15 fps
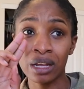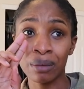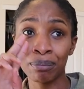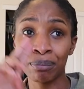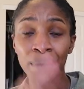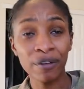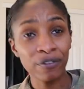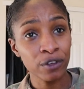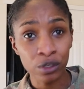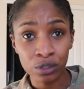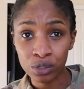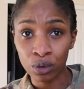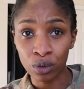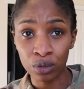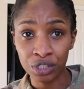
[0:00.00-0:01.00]
Buffalo
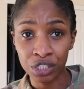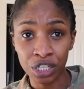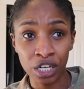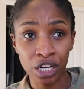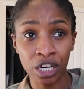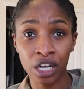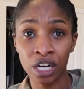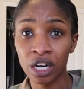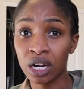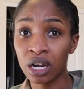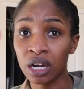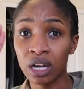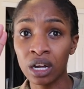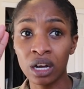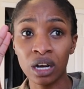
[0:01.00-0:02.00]
Soldier,
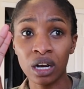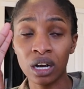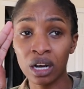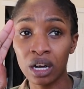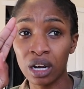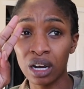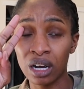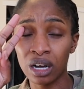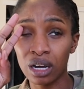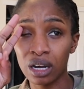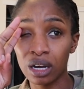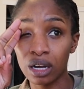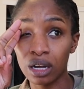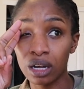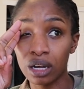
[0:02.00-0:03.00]

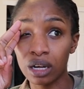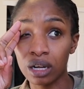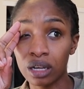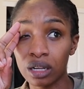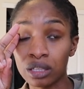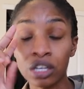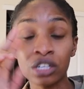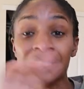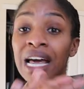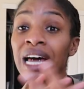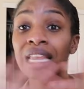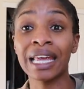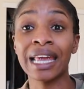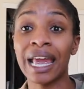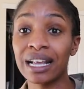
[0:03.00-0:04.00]
uh, there's
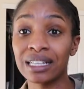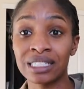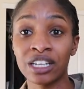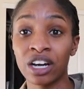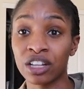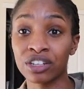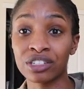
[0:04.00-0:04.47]
hella gates, y'all.